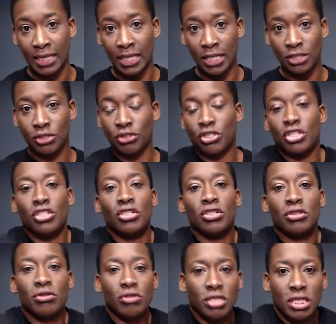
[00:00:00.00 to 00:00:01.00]
So she
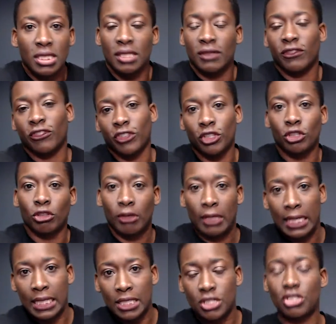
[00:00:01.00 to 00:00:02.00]
knew she didn't feel
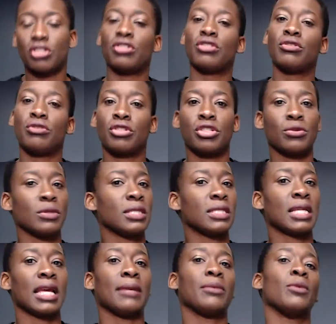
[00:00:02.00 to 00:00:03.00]
great. She knew she was
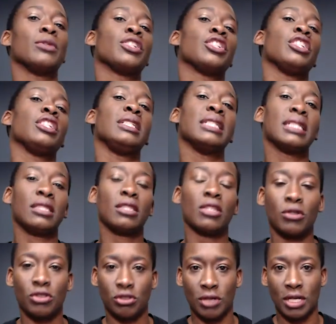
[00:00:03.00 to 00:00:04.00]
tight, but when she did
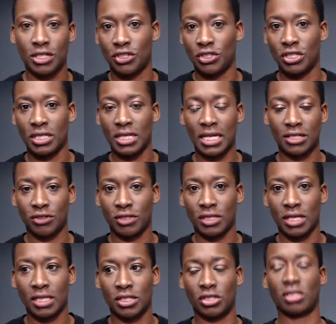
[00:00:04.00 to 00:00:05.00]
those stretches and
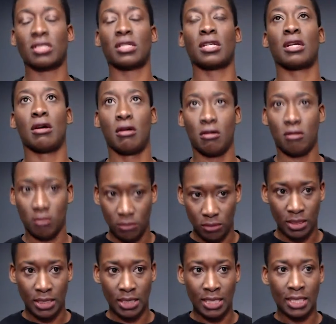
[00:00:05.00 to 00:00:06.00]
exercise, she's like, oh,
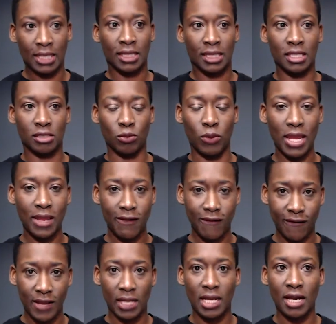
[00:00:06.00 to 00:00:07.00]
this weight
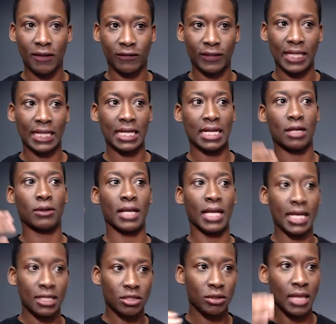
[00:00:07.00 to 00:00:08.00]
fell off. Like,
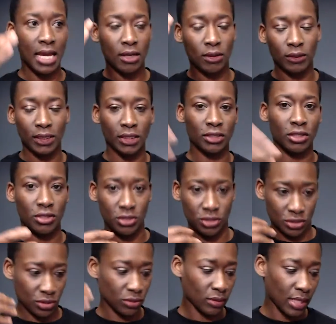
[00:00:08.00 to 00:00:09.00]
okay, so that only encouraged
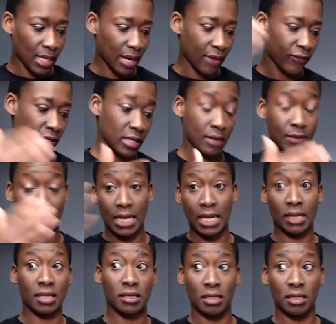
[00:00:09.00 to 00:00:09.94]
her, okay, every time I get this